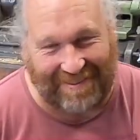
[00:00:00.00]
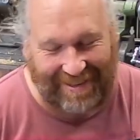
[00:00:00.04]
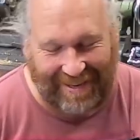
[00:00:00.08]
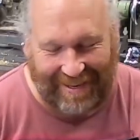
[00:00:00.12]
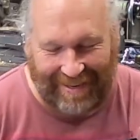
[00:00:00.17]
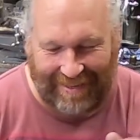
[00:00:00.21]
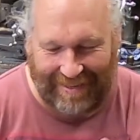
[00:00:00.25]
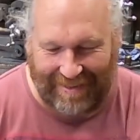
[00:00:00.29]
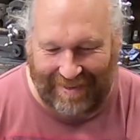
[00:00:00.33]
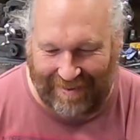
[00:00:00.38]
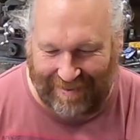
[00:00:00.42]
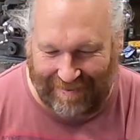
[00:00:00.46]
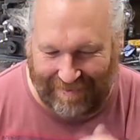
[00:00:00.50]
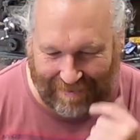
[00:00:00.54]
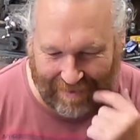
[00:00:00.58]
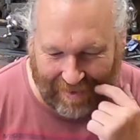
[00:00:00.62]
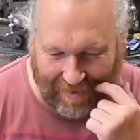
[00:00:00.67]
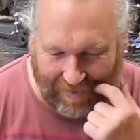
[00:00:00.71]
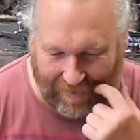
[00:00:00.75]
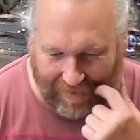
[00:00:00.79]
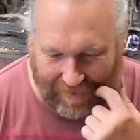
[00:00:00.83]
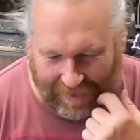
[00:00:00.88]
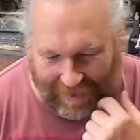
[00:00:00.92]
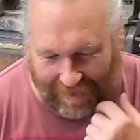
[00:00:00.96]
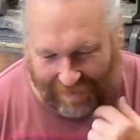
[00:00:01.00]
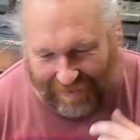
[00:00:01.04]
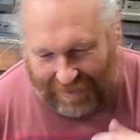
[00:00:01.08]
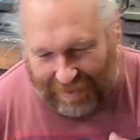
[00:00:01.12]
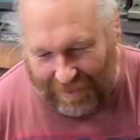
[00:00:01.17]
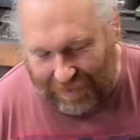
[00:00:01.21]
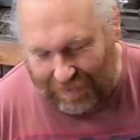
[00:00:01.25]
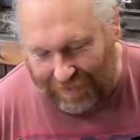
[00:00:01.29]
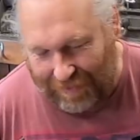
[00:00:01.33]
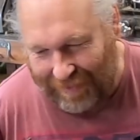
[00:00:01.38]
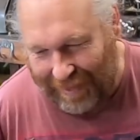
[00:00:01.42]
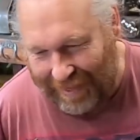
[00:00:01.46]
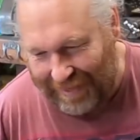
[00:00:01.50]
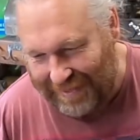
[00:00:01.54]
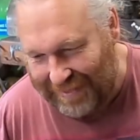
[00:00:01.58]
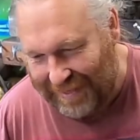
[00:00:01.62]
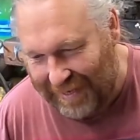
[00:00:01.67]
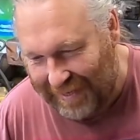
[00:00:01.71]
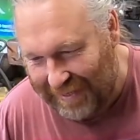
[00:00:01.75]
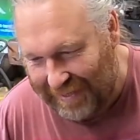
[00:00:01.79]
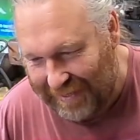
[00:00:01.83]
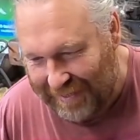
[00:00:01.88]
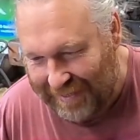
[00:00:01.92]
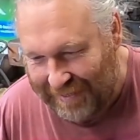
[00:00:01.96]
okay, I was off school that
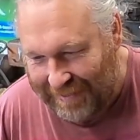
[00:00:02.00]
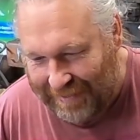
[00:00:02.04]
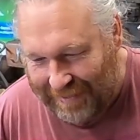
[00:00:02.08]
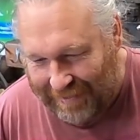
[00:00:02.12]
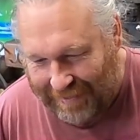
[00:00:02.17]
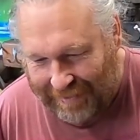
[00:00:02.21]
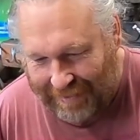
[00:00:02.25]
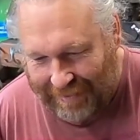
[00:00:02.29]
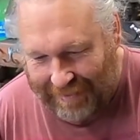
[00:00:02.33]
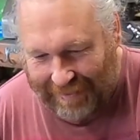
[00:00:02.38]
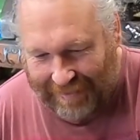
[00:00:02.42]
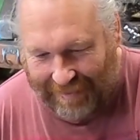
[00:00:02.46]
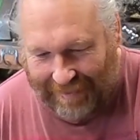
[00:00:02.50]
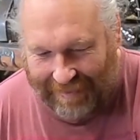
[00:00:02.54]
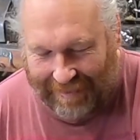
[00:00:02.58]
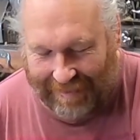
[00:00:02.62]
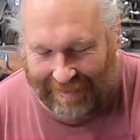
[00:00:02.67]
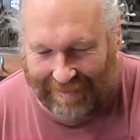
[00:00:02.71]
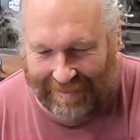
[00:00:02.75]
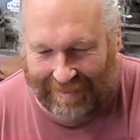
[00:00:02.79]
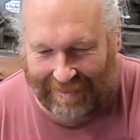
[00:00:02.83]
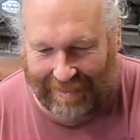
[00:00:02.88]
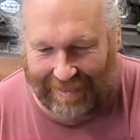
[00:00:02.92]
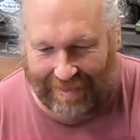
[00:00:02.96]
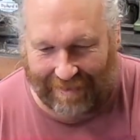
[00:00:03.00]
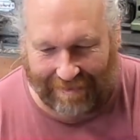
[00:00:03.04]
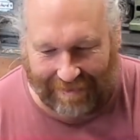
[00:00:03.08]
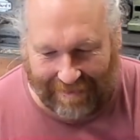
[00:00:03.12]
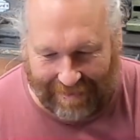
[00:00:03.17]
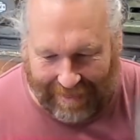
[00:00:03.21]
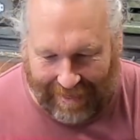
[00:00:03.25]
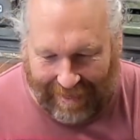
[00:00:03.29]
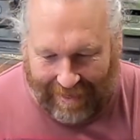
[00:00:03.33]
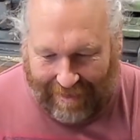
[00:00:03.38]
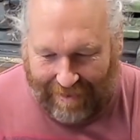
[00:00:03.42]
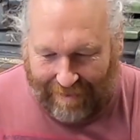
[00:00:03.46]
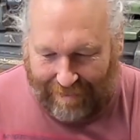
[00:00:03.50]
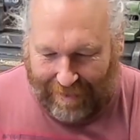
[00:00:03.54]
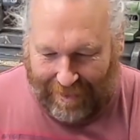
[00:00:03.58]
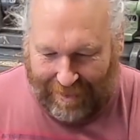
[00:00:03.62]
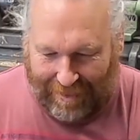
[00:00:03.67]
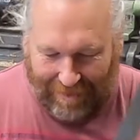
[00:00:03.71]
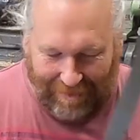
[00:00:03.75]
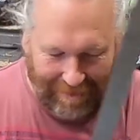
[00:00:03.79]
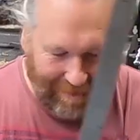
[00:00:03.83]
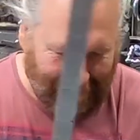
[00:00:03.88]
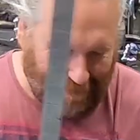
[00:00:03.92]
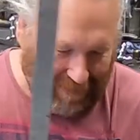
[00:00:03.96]
day. I think I was out on my
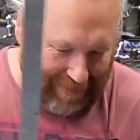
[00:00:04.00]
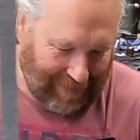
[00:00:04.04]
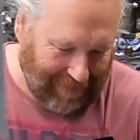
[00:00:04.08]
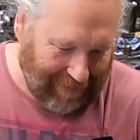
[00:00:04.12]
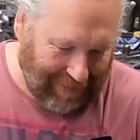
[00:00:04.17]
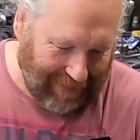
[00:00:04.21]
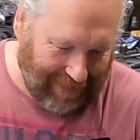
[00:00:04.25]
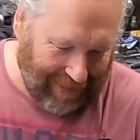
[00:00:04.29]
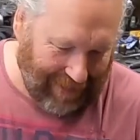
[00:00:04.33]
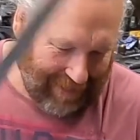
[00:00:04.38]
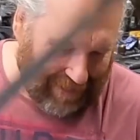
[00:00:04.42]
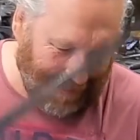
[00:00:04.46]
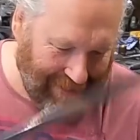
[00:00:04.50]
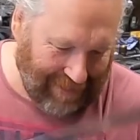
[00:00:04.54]
dirt bike.